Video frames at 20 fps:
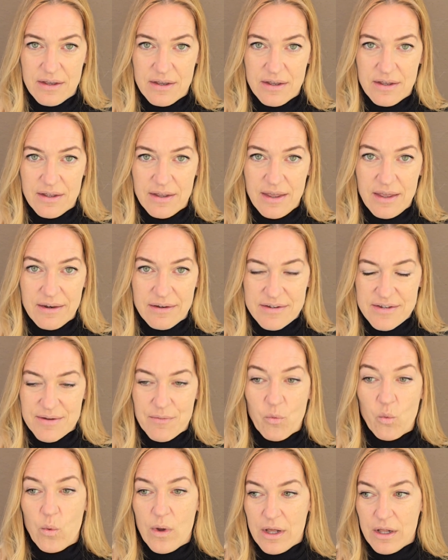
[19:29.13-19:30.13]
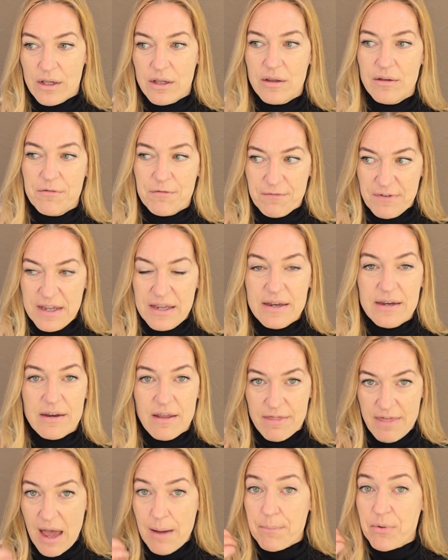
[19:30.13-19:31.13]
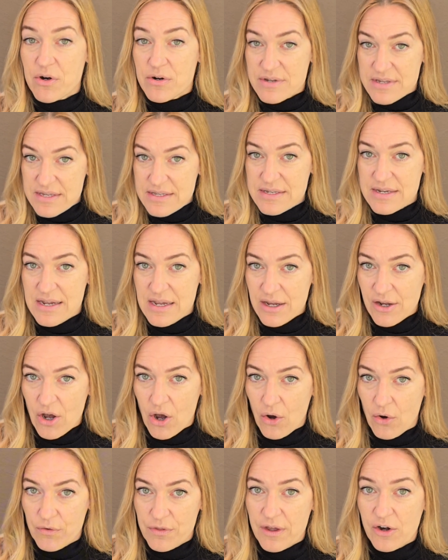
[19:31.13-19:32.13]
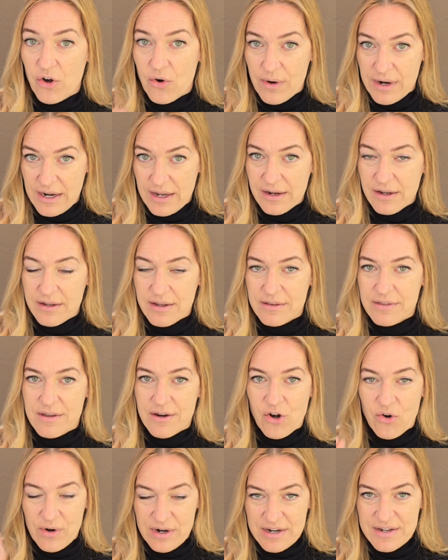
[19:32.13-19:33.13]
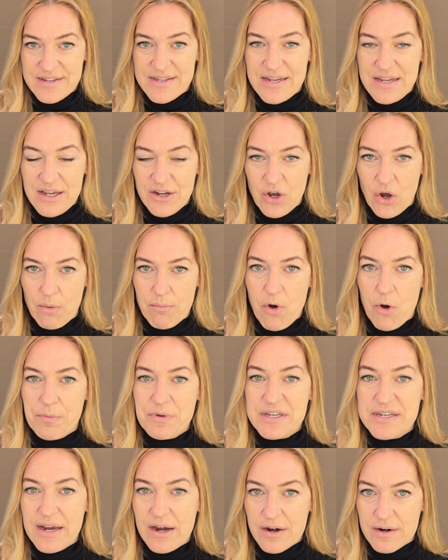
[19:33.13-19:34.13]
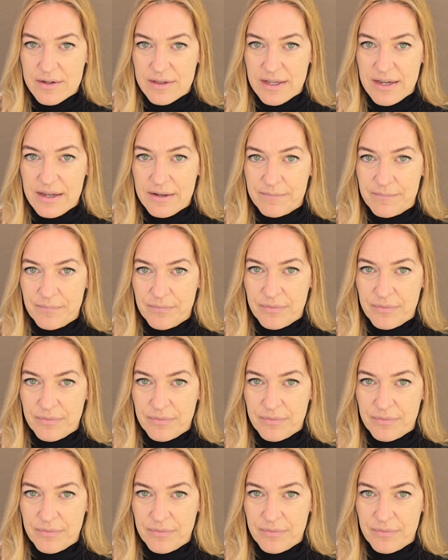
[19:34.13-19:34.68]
It will feed that person's ego, the critic's ego momentarily,